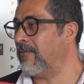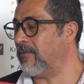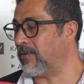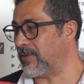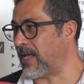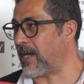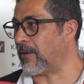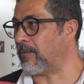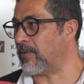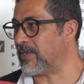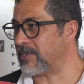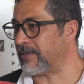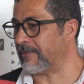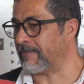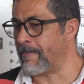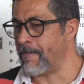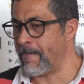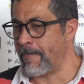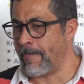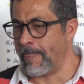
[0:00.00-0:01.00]
For that
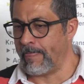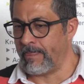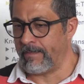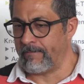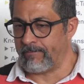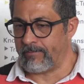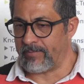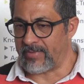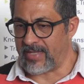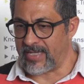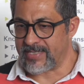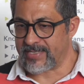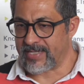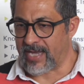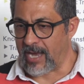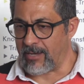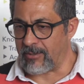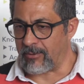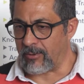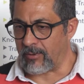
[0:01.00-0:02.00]
reason, this
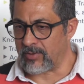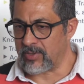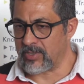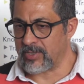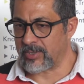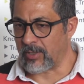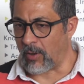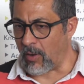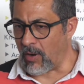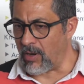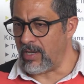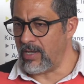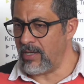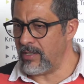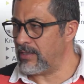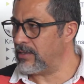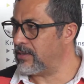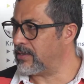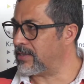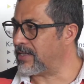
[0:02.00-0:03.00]
kind of
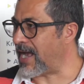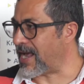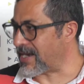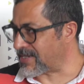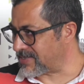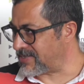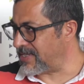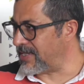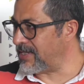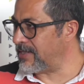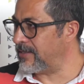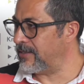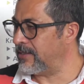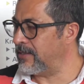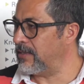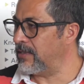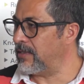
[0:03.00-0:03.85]
soil, castic,